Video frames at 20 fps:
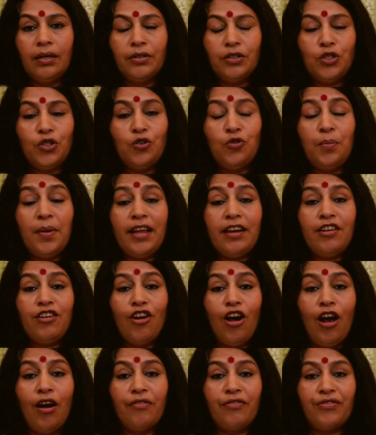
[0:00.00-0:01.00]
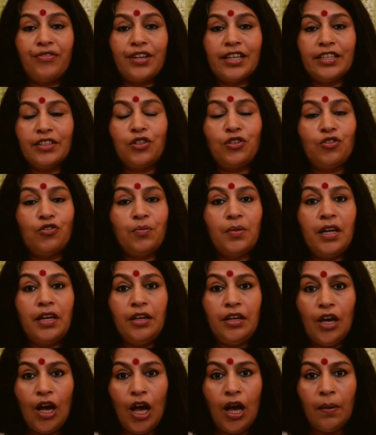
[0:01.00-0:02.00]
too many offerings, too
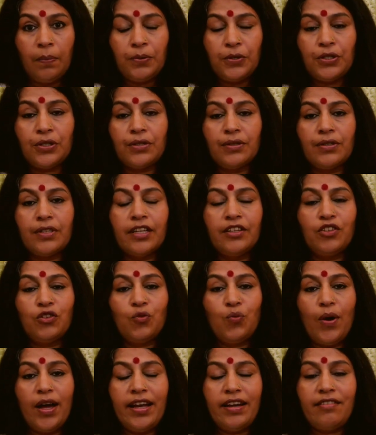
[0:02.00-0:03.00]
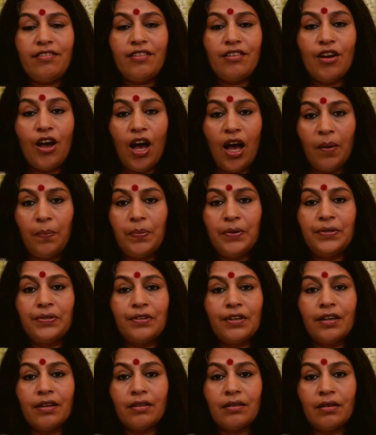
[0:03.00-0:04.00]
many options, that's quite the
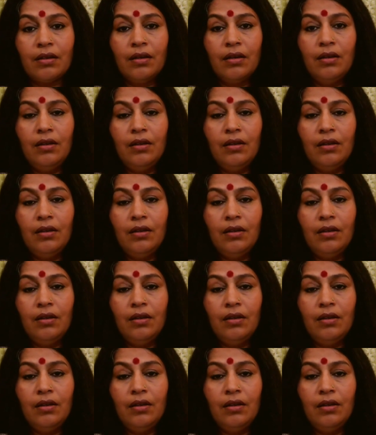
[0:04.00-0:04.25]
opposite